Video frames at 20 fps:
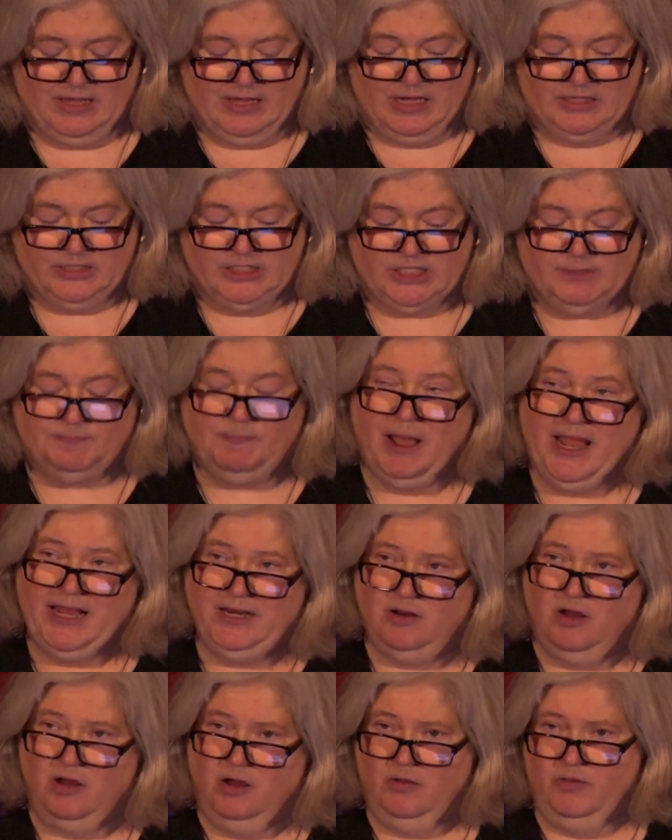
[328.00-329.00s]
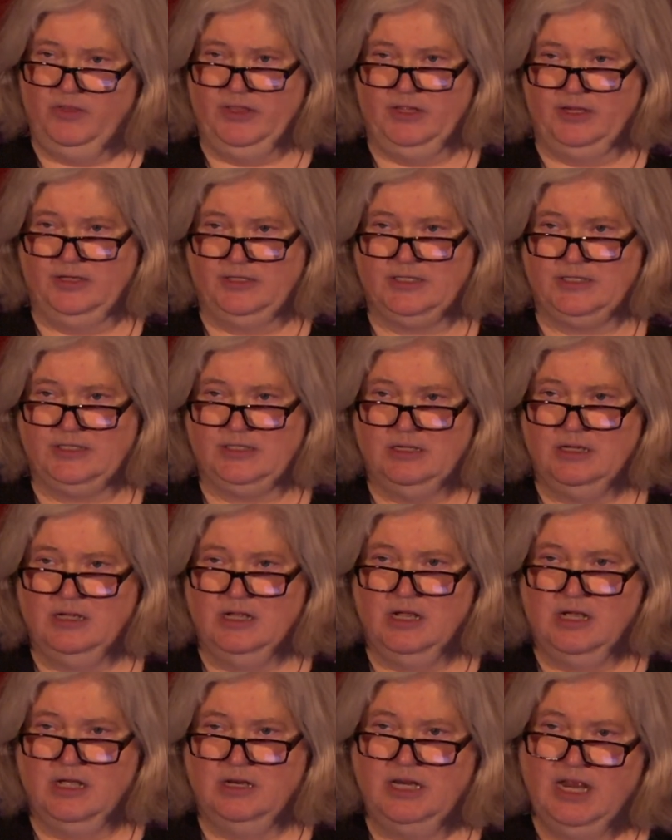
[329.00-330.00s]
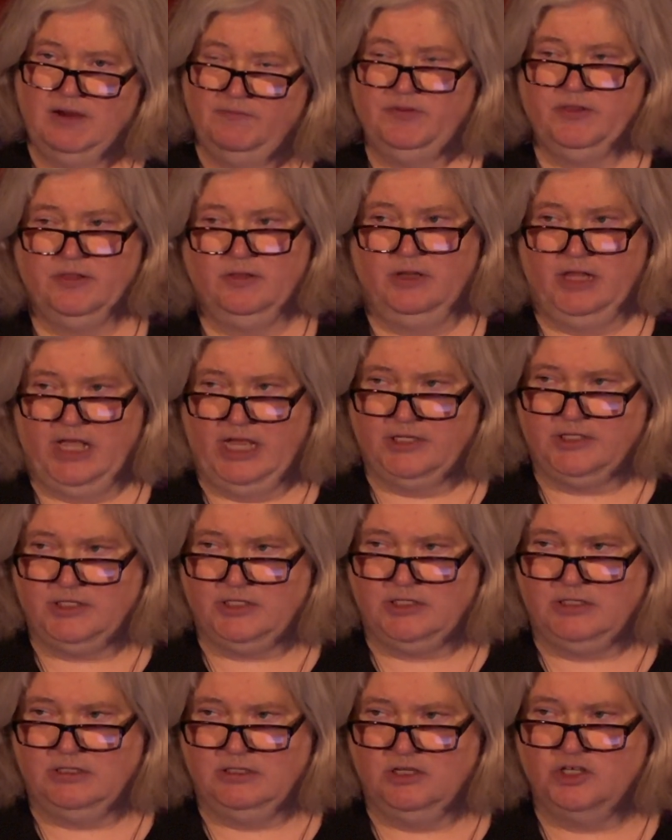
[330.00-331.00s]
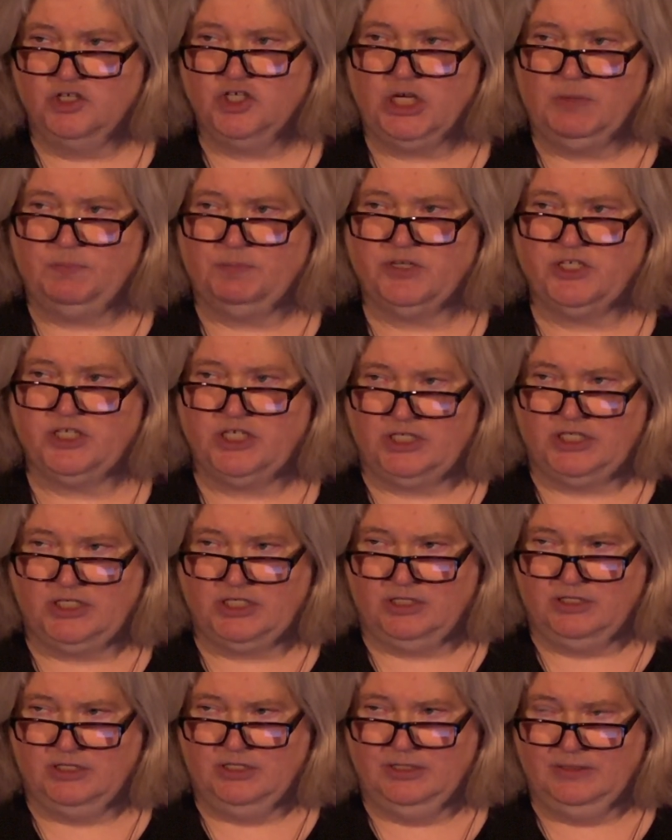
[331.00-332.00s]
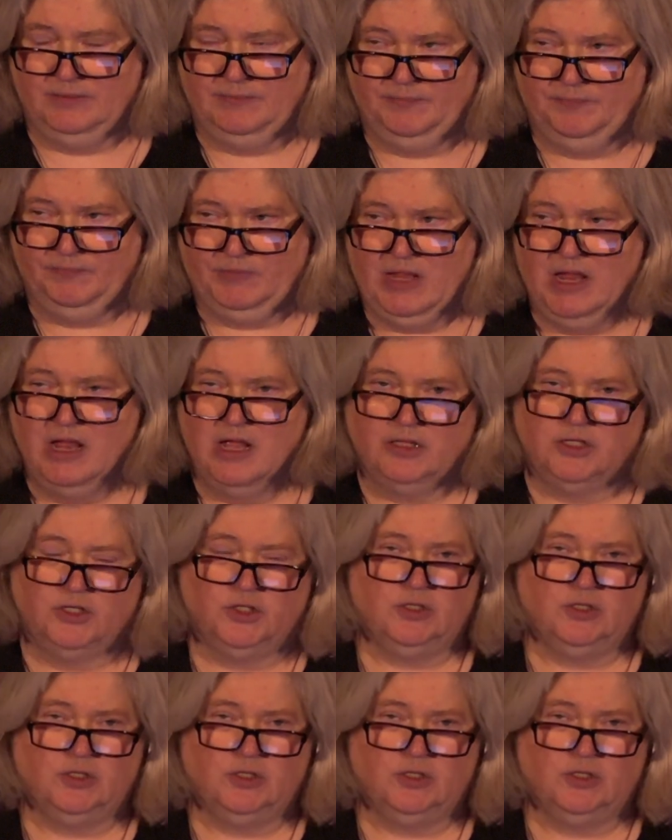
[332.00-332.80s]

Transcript: Despite all this, nevertheless, she persisted. The